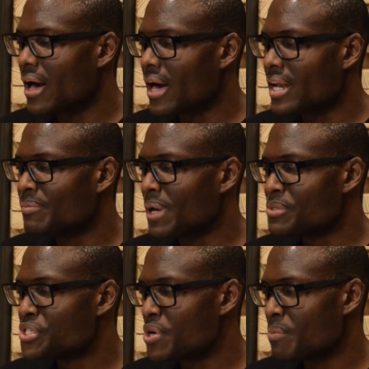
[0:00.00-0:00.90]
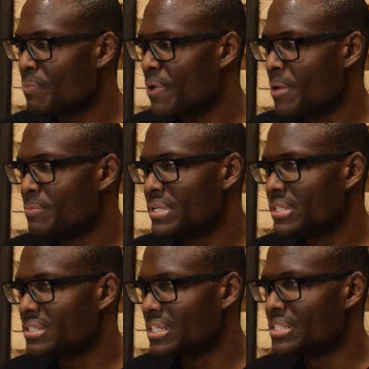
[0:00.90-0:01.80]
and I'm sure
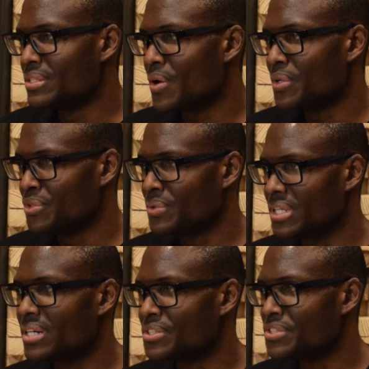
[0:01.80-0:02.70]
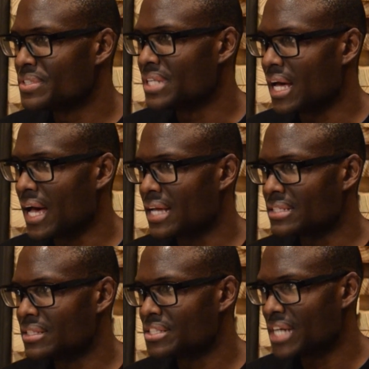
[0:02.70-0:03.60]
Barbados is not the only country that
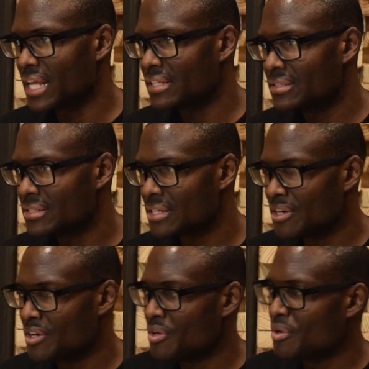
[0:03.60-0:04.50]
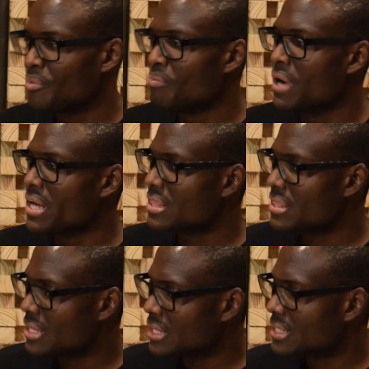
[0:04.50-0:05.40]
has this challenge, but I
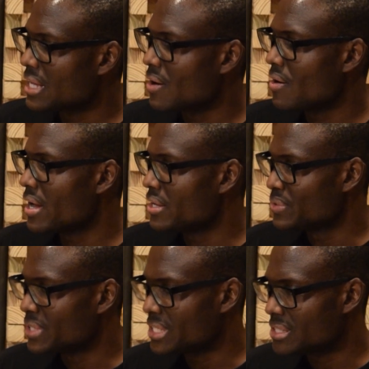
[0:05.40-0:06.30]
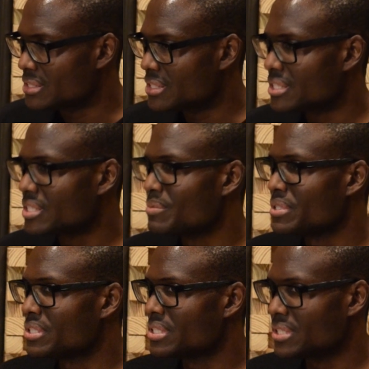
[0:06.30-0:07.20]
think that our education system
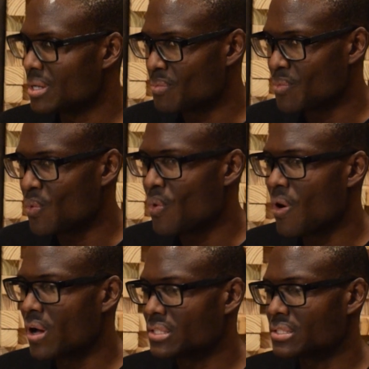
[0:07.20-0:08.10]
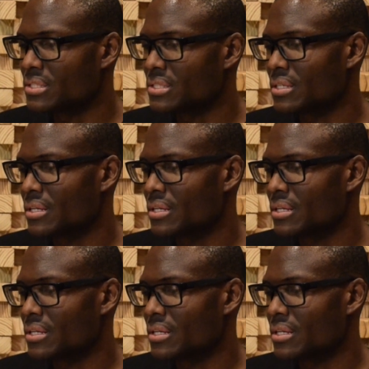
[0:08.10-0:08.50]
is somewhat